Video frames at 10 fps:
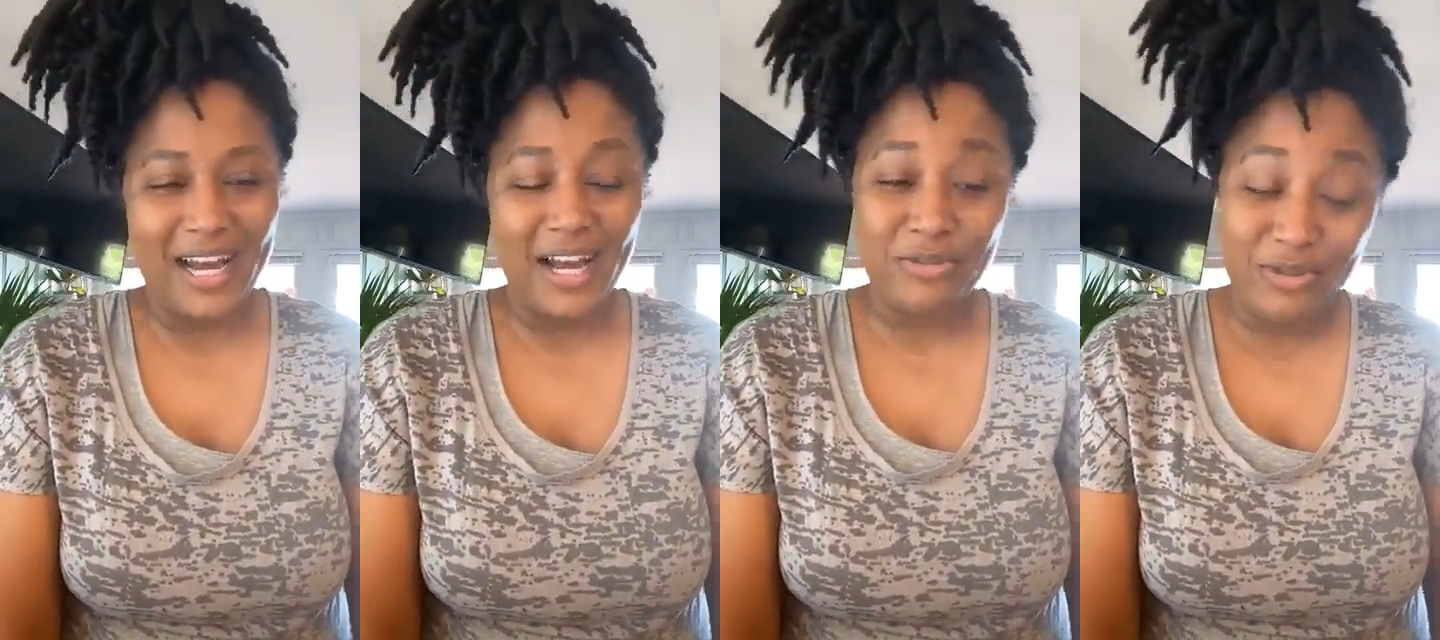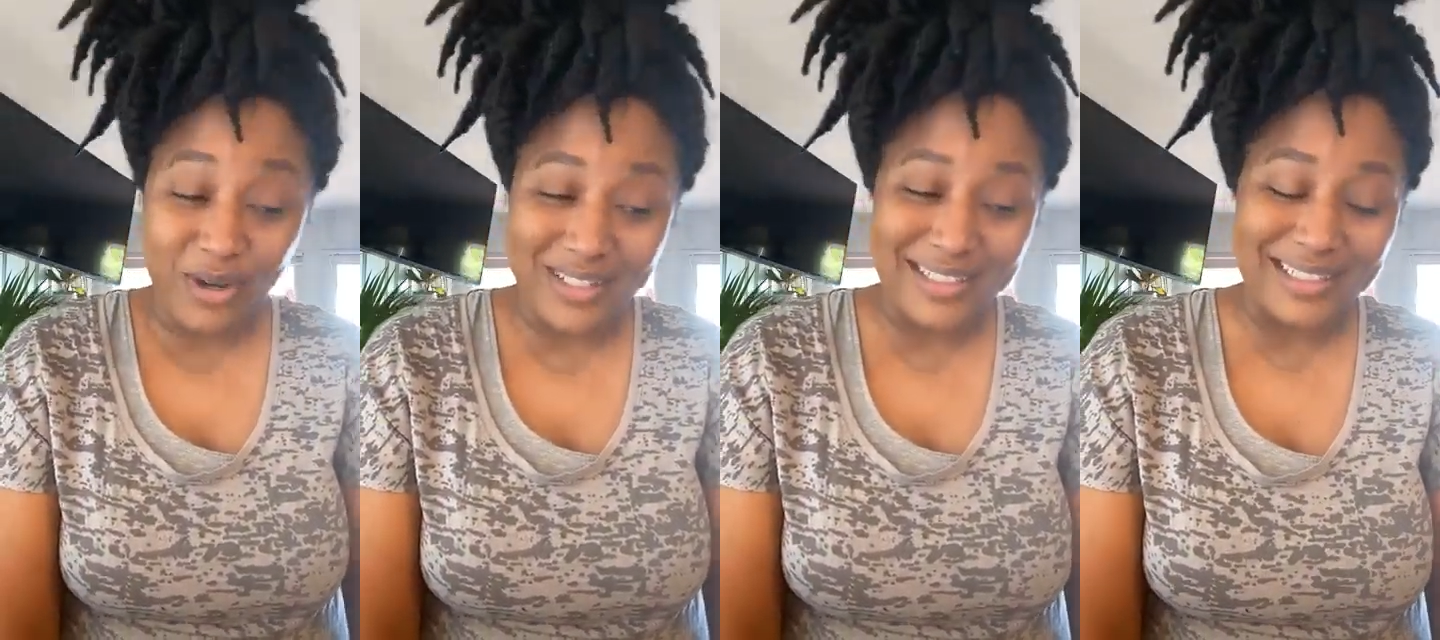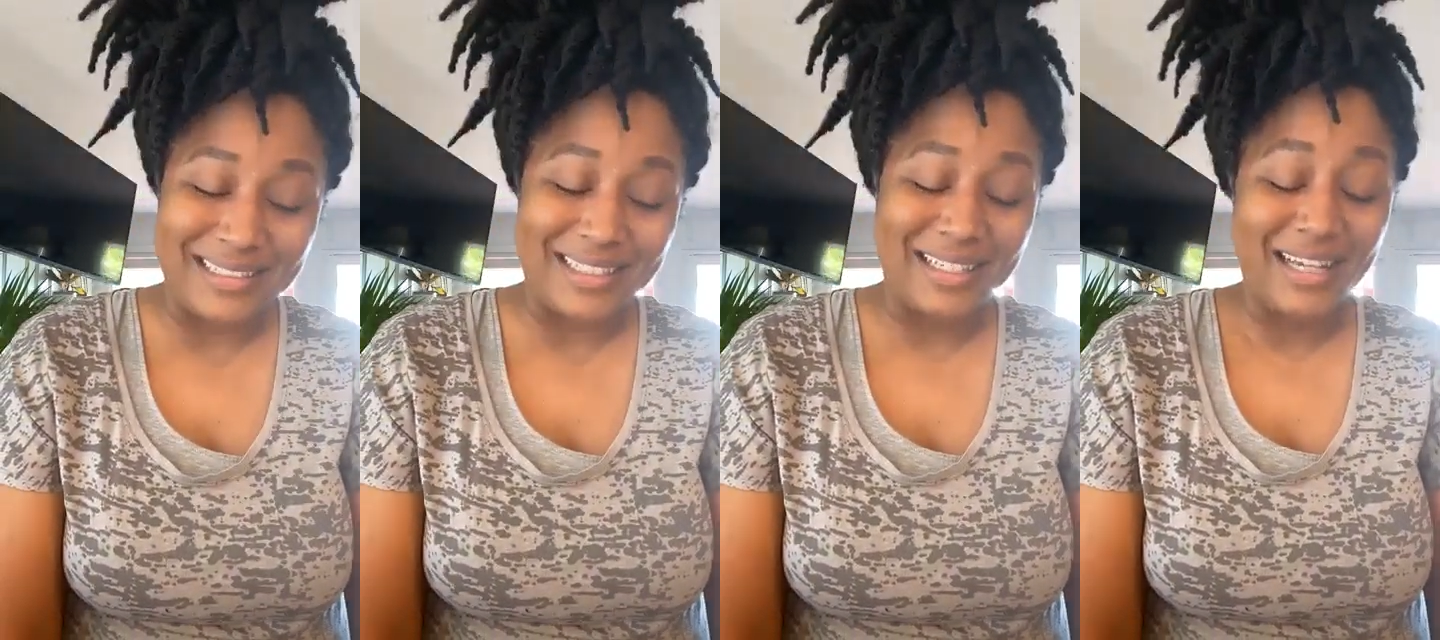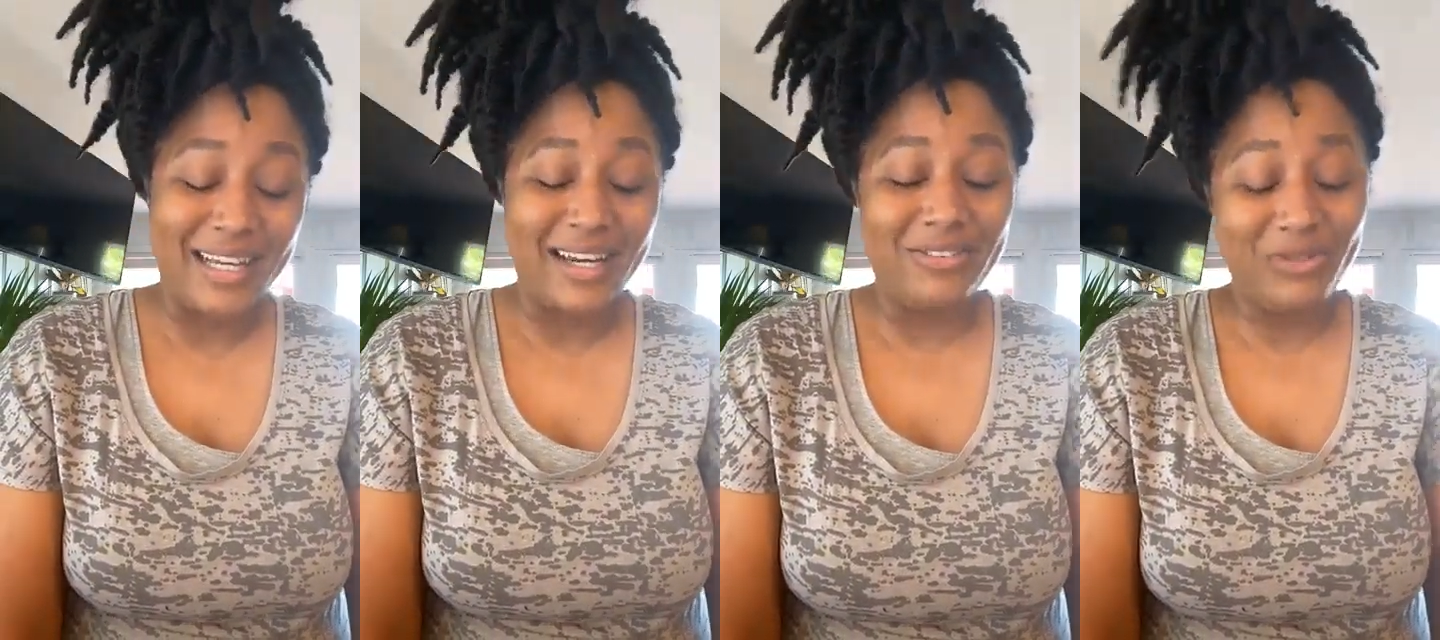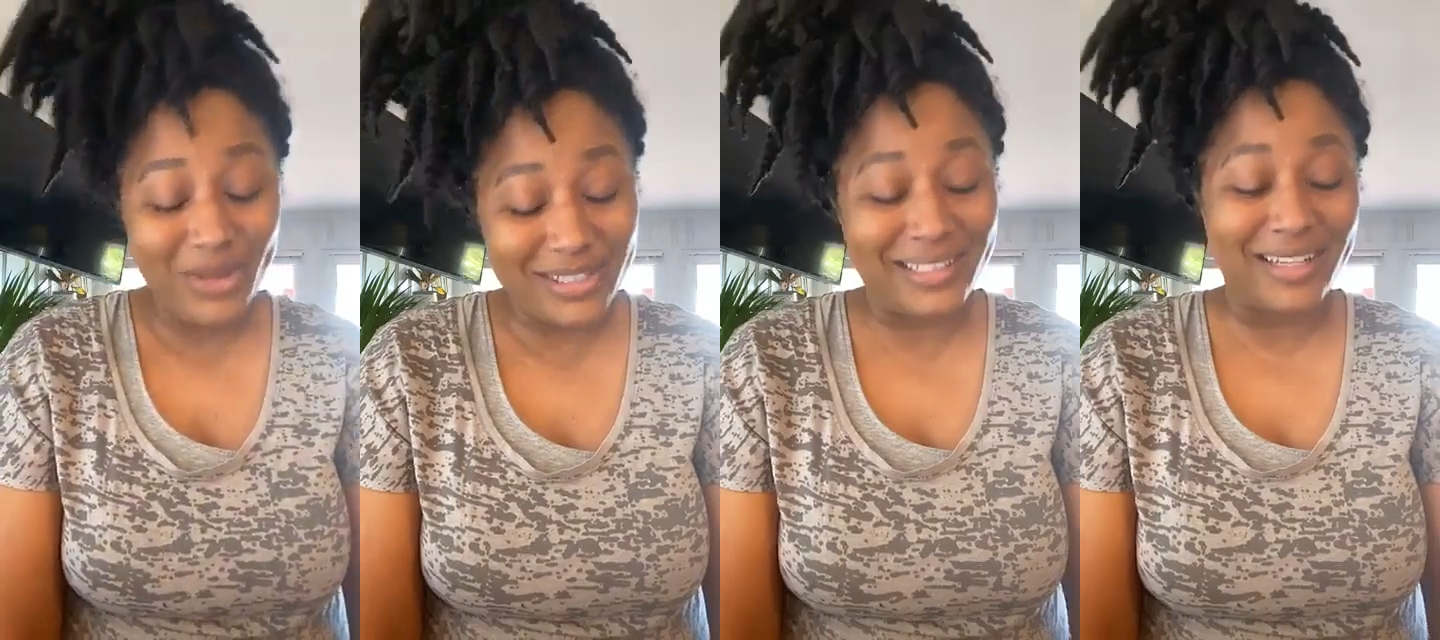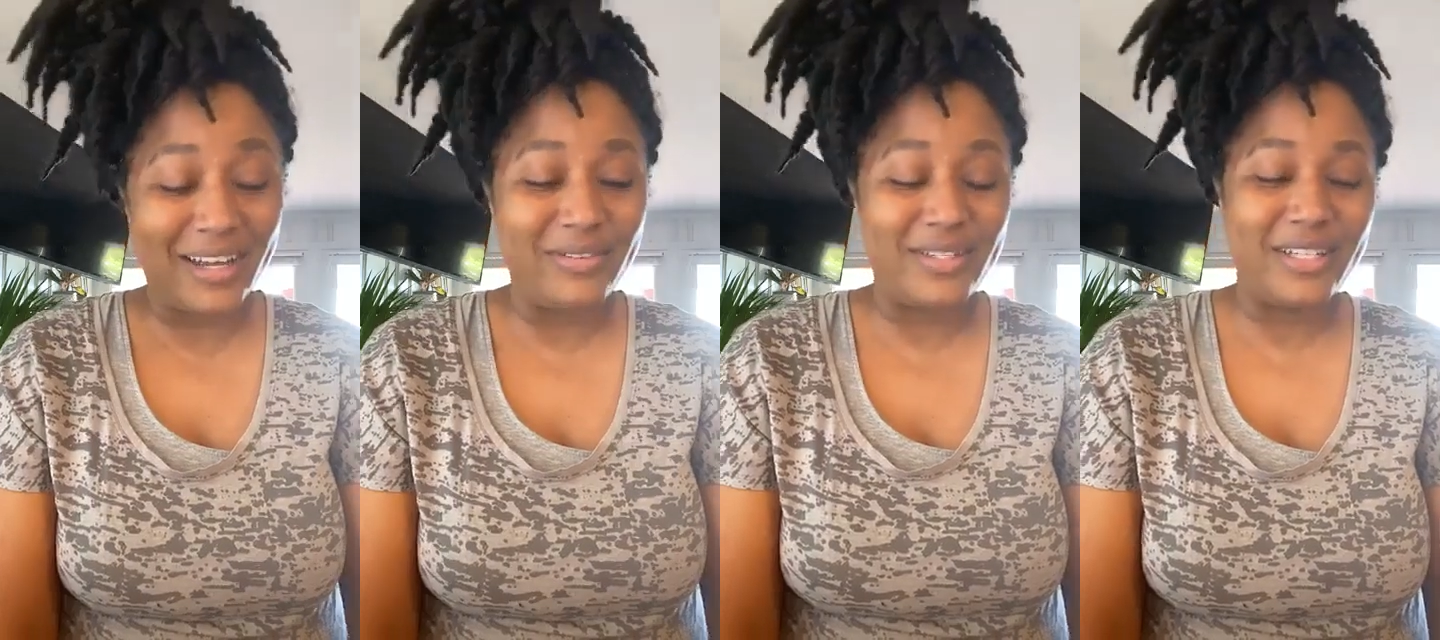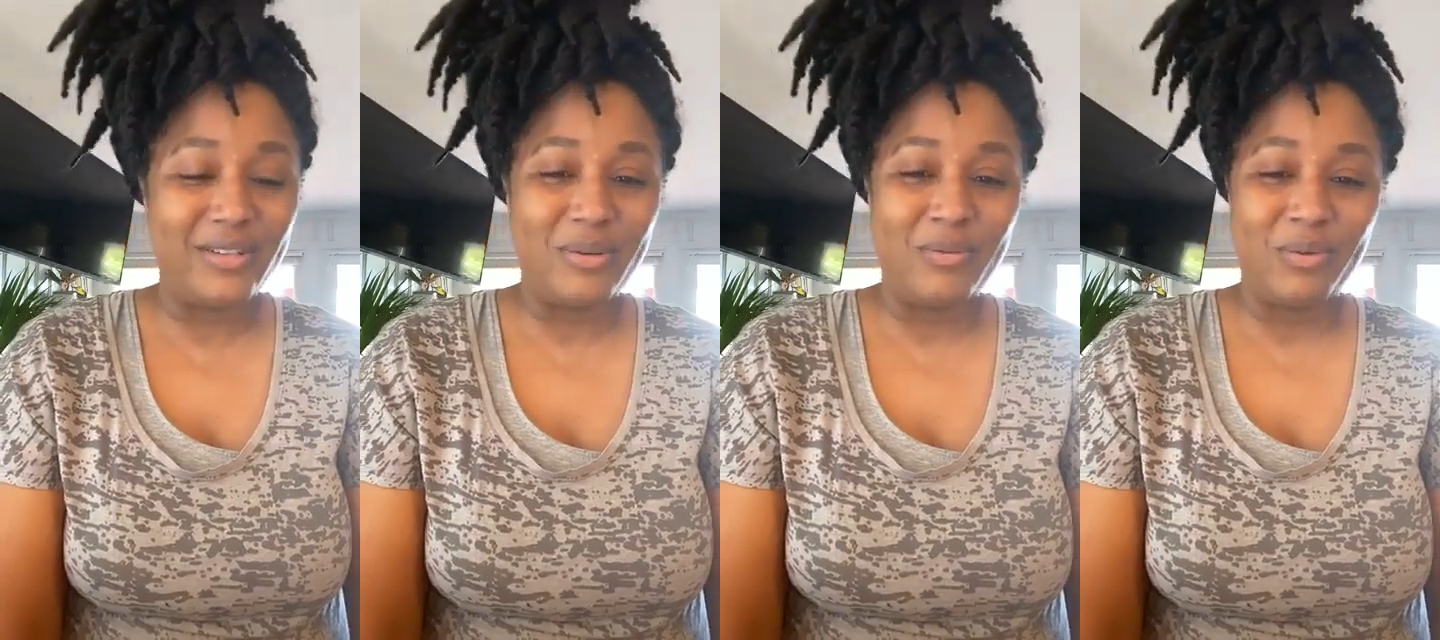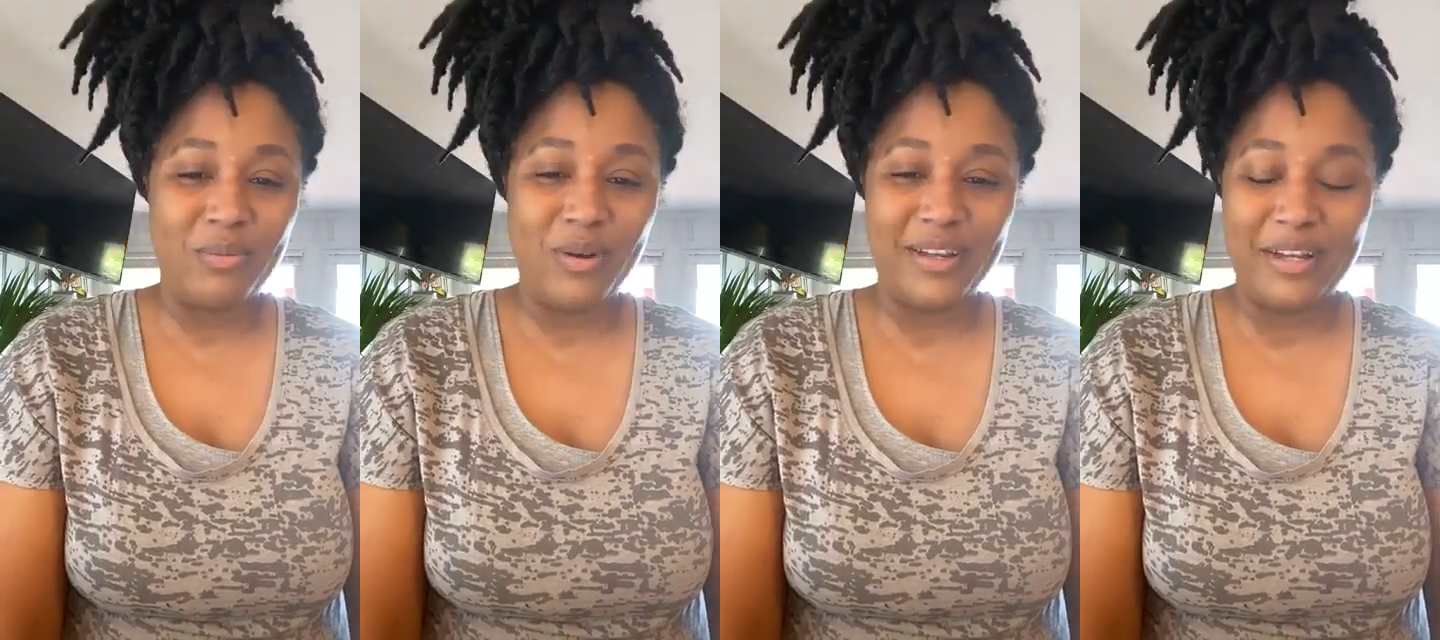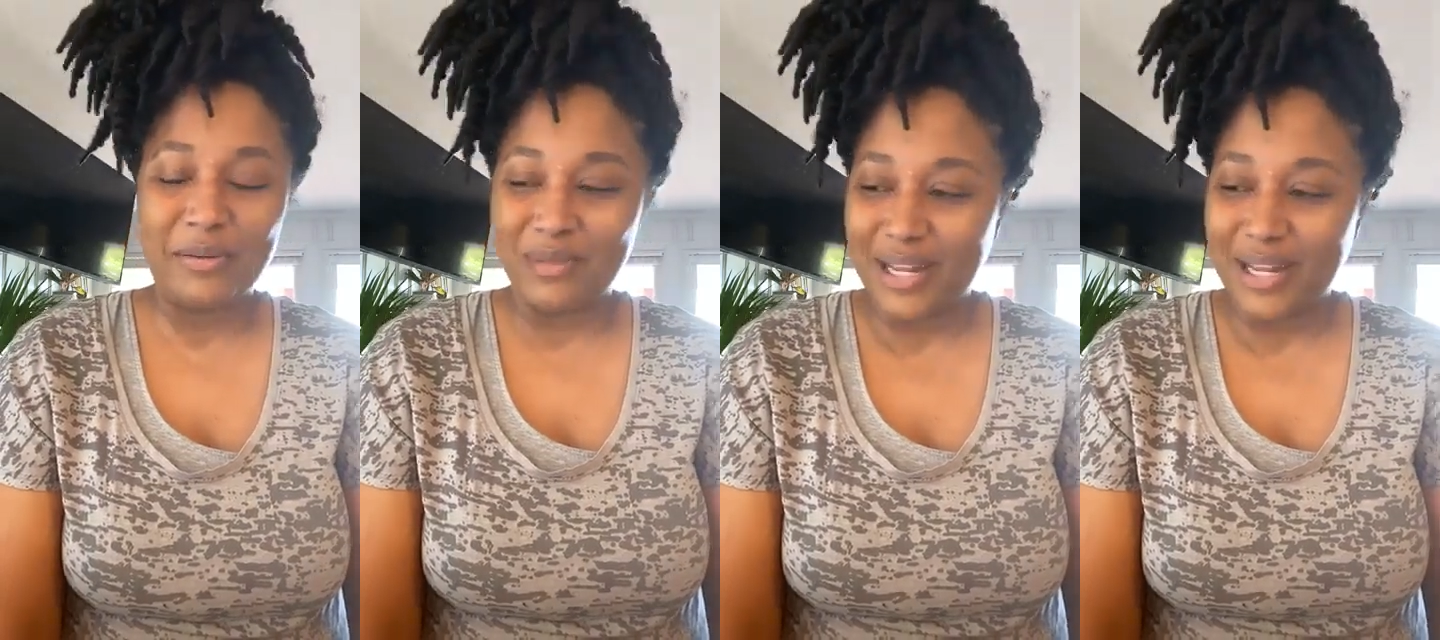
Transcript: Unfortunately, ever since we were brought here,